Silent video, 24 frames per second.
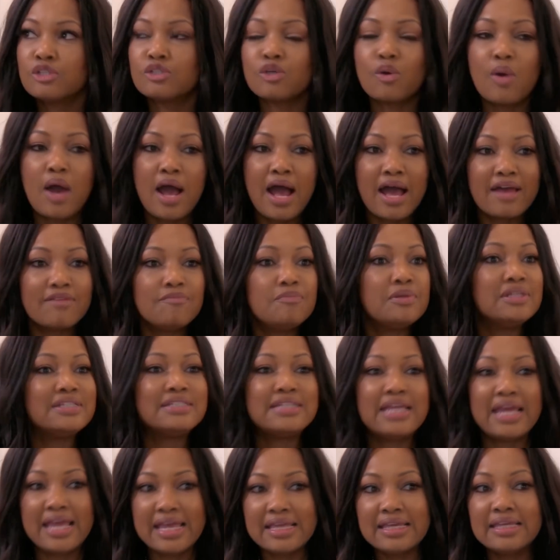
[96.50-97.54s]
Yeah. So I've been
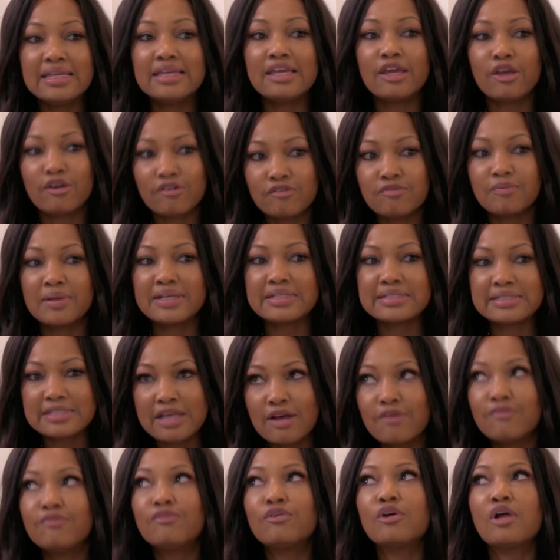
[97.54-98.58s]
taking care of
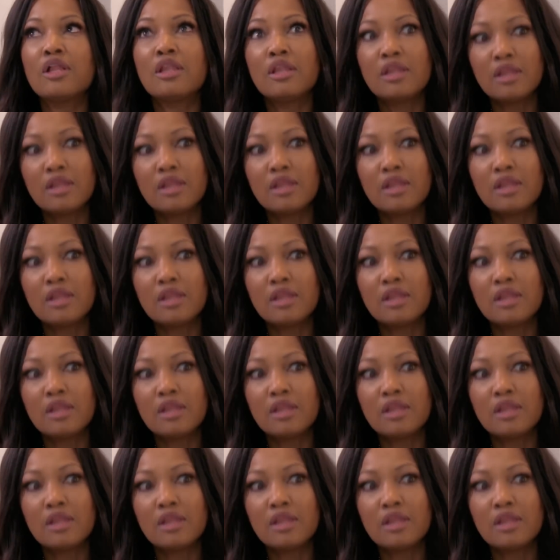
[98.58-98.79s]
myself for a